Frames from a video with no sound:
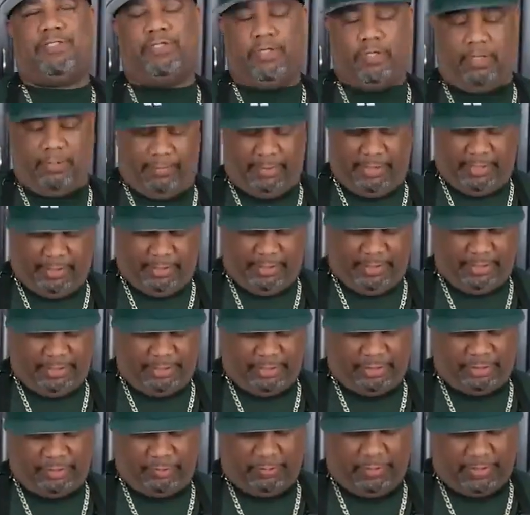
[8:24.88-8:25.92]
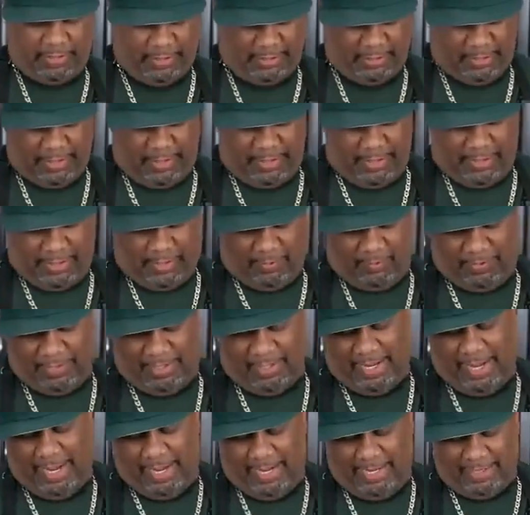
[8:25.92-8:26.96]
you know what I mean? Just so it can
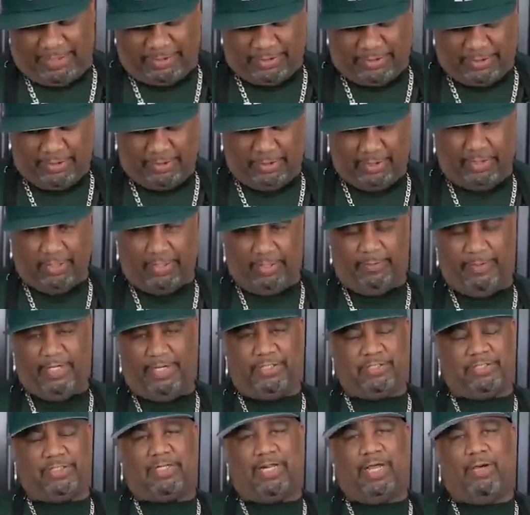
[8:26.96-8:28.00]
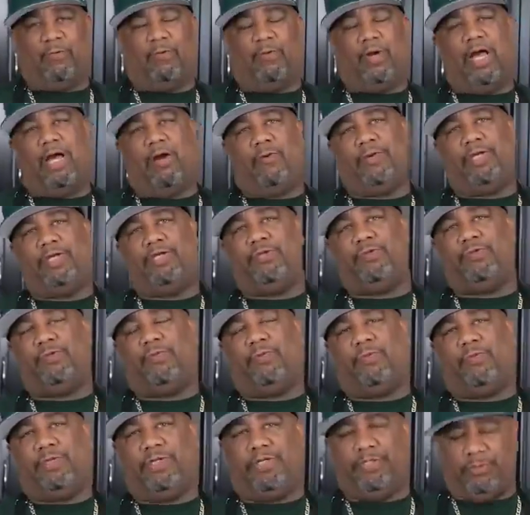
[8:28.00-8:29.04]
relax, you know what I mean? It's just like how we do
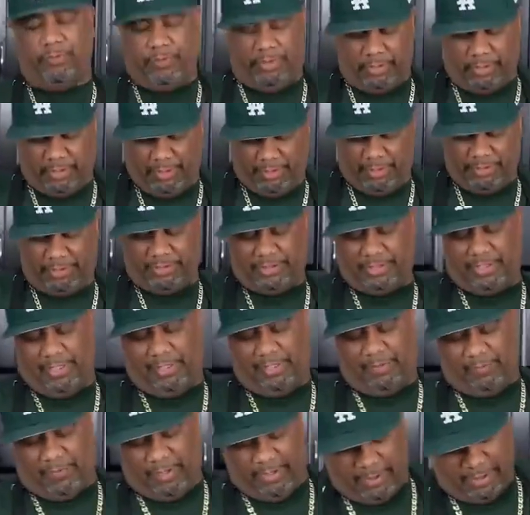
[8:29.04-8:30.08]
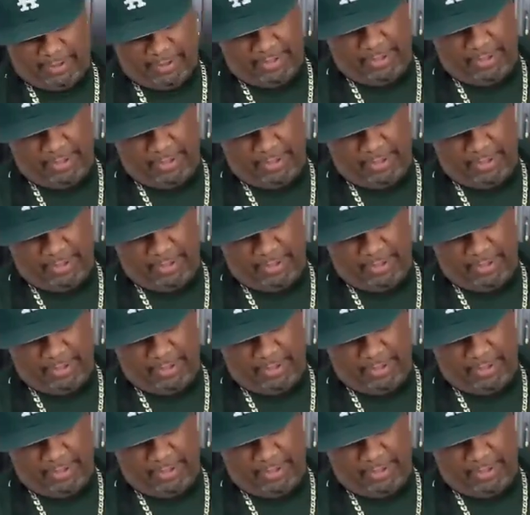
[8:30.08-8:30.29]
when we do a steak, right?